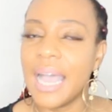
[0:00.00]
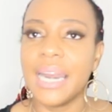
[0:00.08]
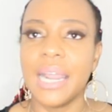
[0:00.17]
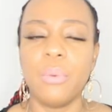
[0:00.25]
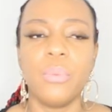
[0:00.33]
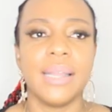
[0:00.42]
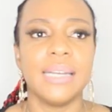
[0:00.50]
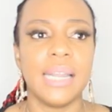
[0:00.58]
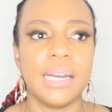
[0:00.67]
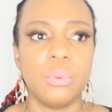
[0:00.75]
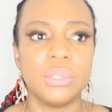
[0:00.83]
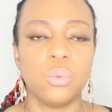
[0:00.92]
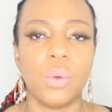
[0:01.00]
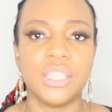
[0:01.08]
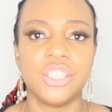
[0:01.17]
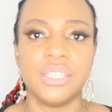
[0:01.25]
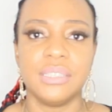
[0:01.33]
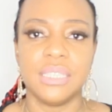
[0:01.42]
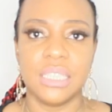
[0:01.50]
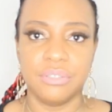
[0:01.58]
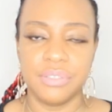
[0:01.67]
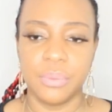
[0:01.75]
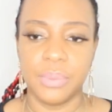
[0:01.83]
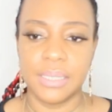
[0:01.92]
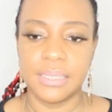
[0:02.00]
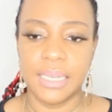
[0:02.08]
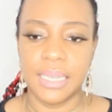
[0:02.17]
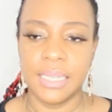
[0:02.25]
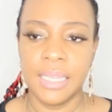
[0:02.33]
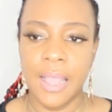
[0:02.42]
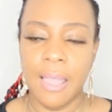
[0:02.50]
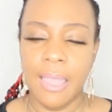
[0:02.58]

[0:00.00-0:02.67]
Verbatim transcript: and I went and I was watching TV one day